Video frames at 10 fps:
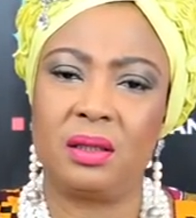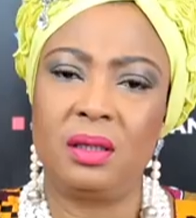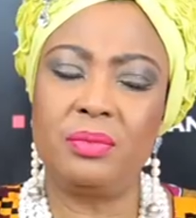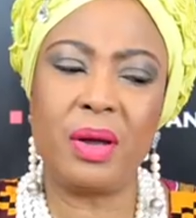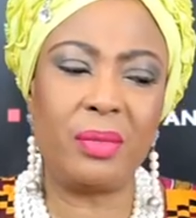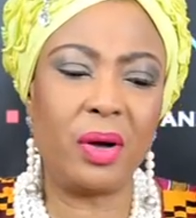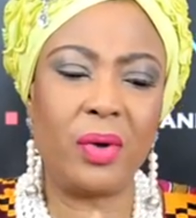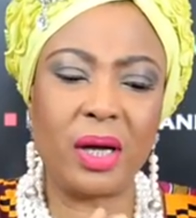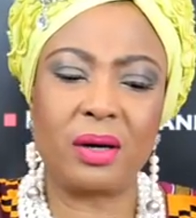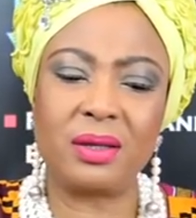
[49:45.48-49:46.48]
Remember
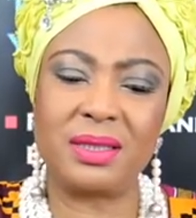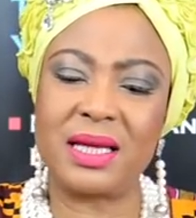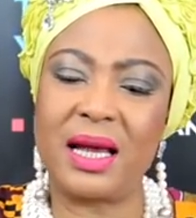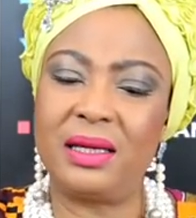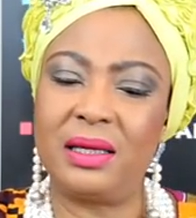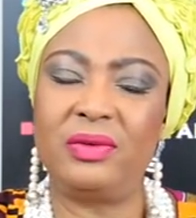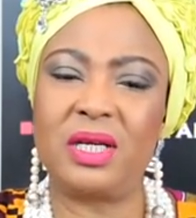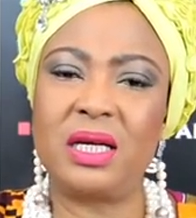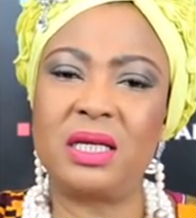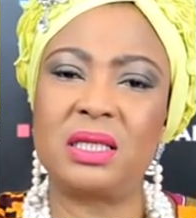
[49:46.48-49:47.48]
when God said in
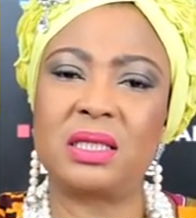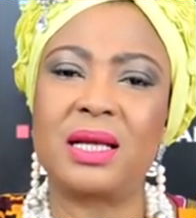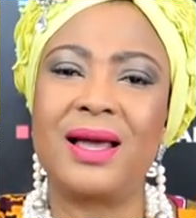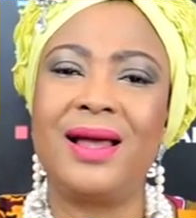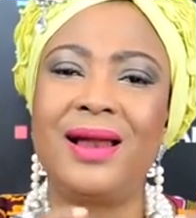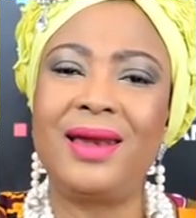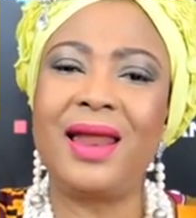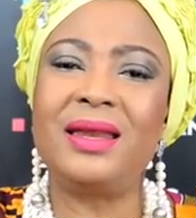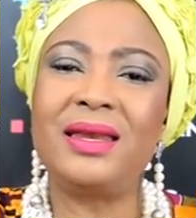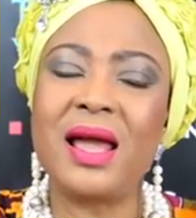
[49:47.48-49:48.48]
Genesis,
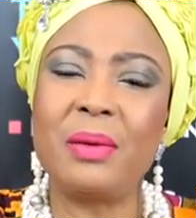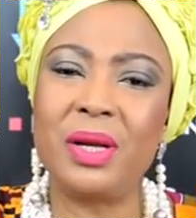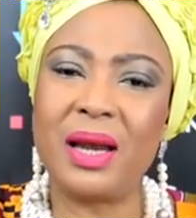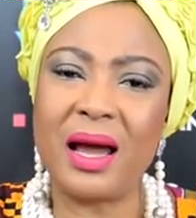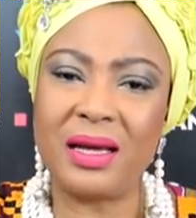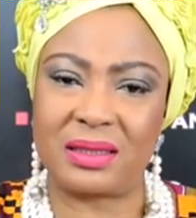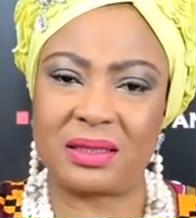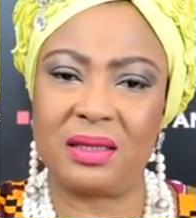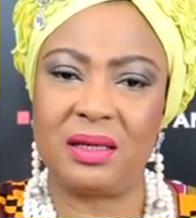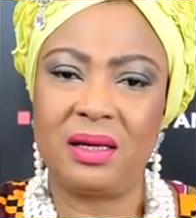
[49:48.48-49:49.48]
let there be light.
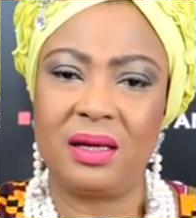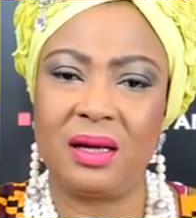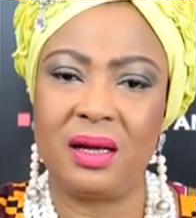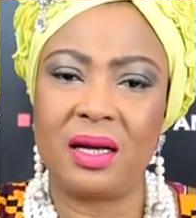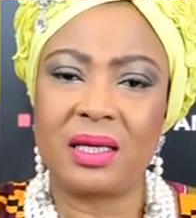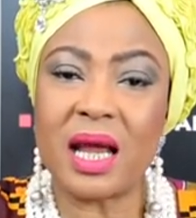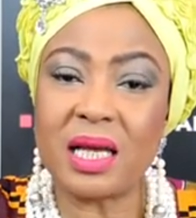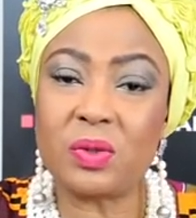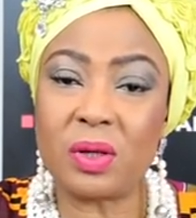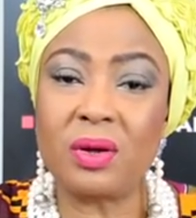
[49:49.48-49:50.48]

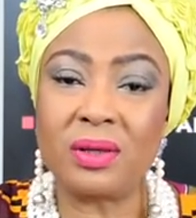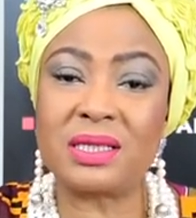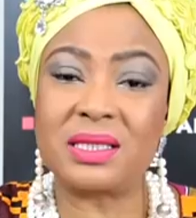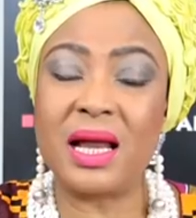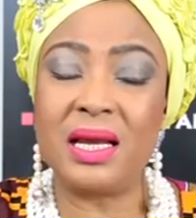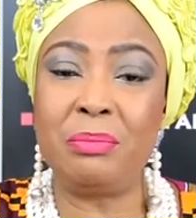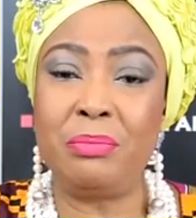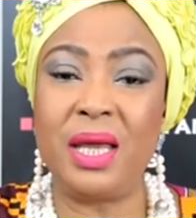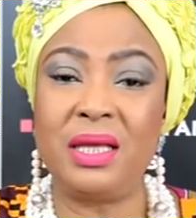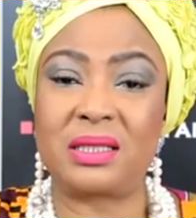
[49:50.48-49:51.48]
That's what understanding
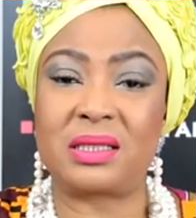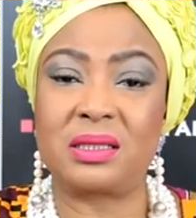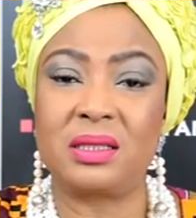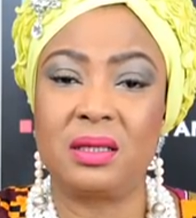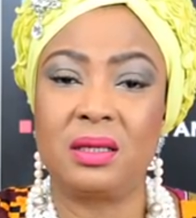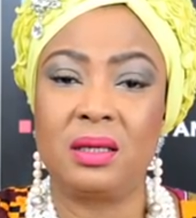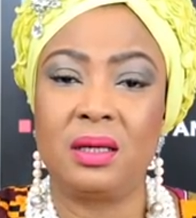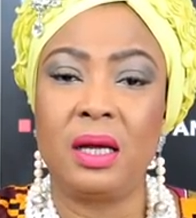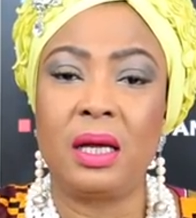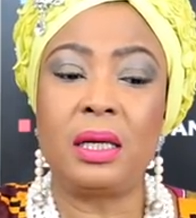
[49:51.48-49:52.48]
means.
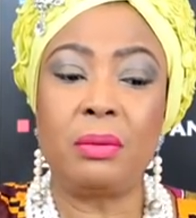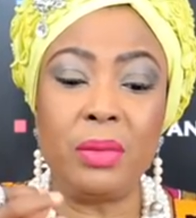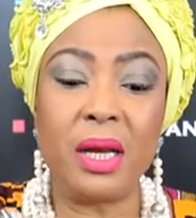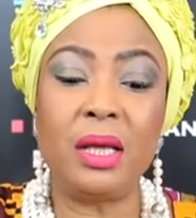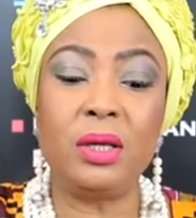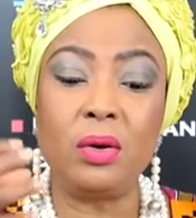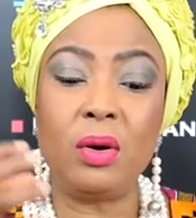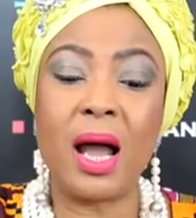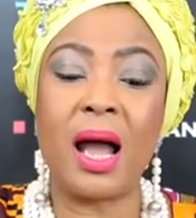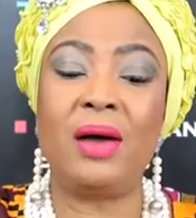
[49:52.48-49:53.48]
The minute
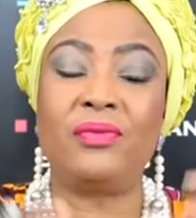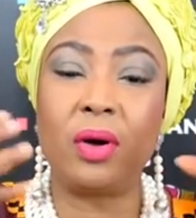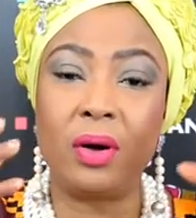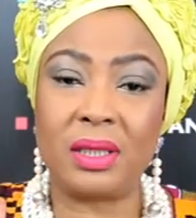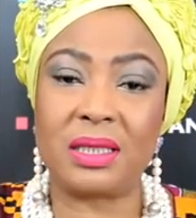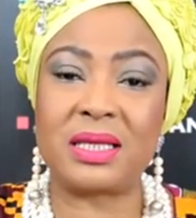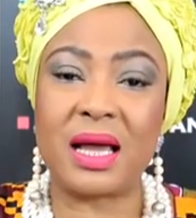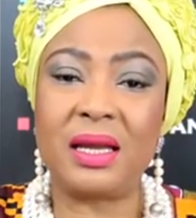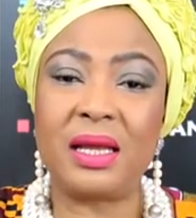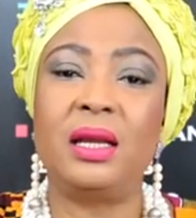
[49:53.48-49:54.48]
you have
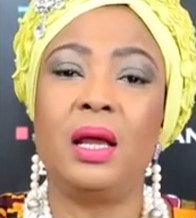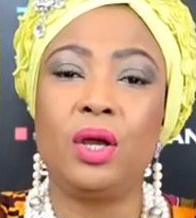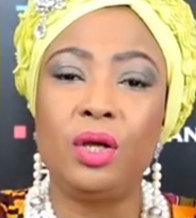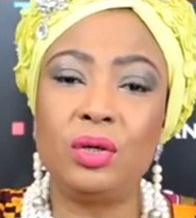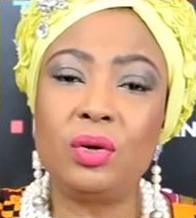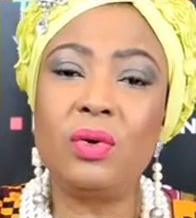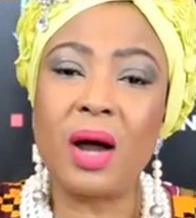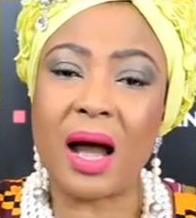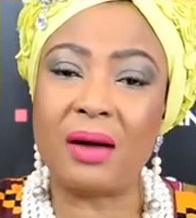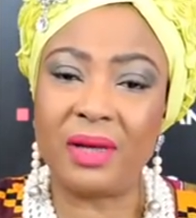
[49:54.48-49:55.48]
understanding, you
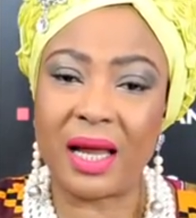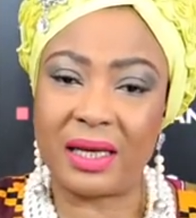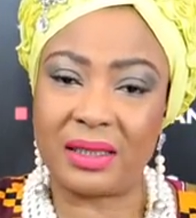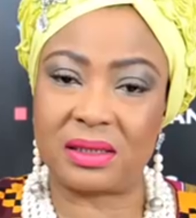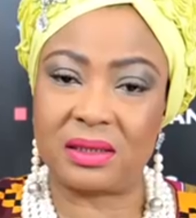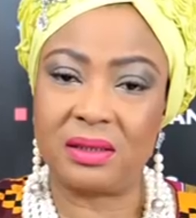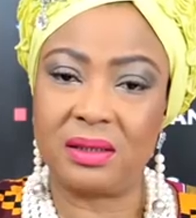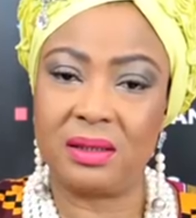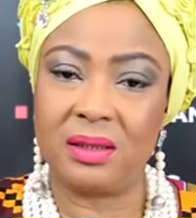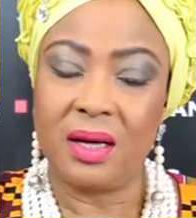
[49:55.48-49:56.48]
have light.
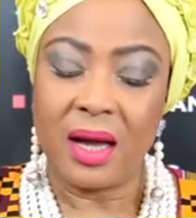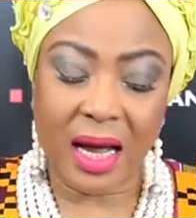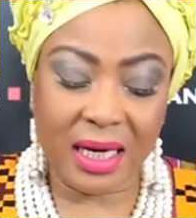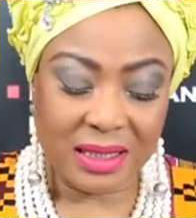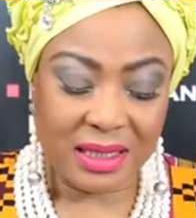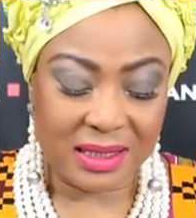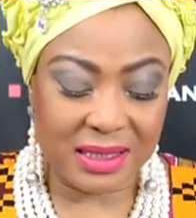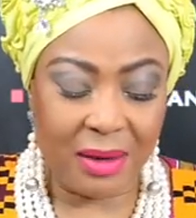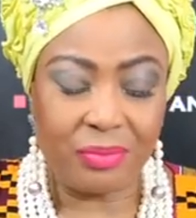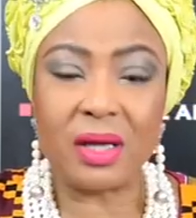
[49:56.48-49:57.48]
And it's
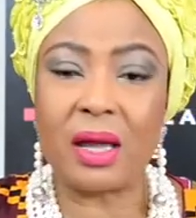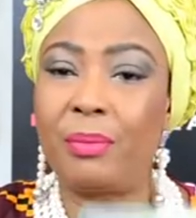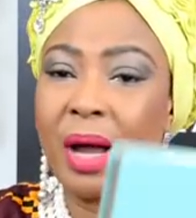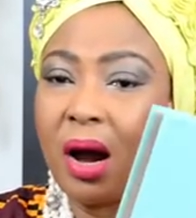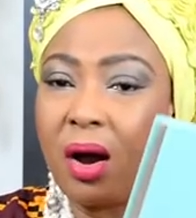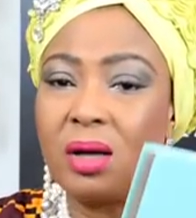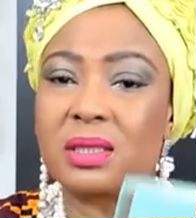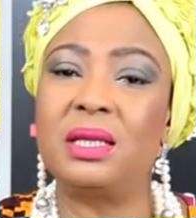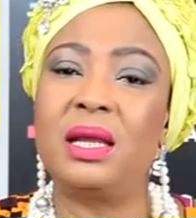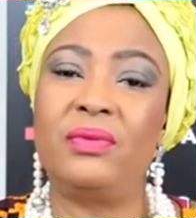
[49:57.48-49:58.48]
the same thing about
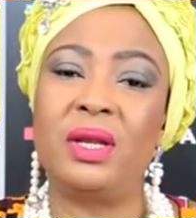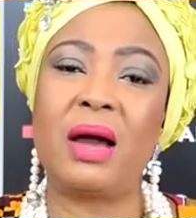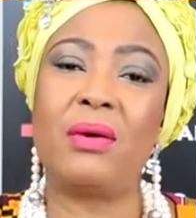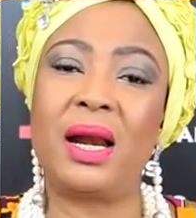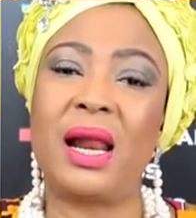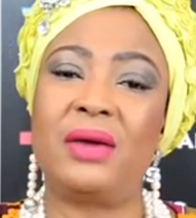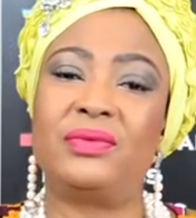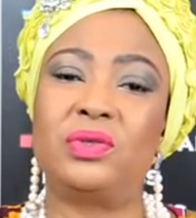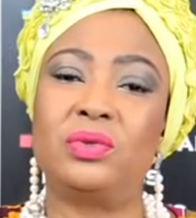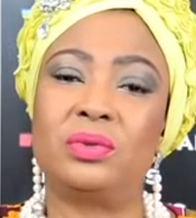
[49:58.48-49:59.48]
us living our
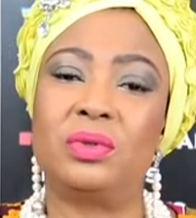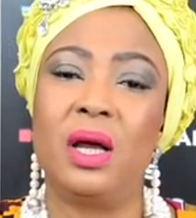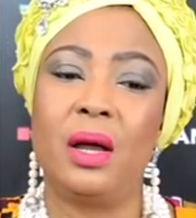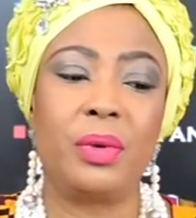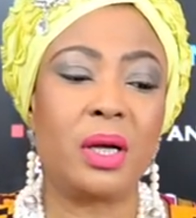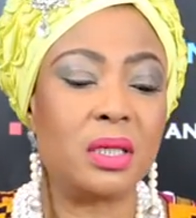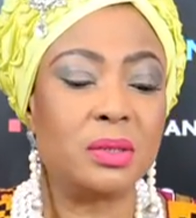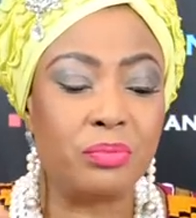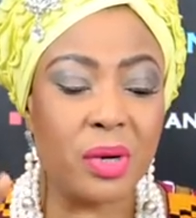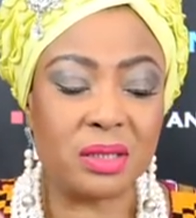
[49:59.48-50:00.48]
life too. Because
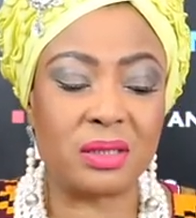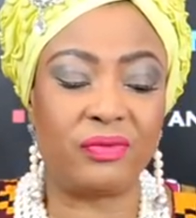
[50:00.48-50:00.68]
most of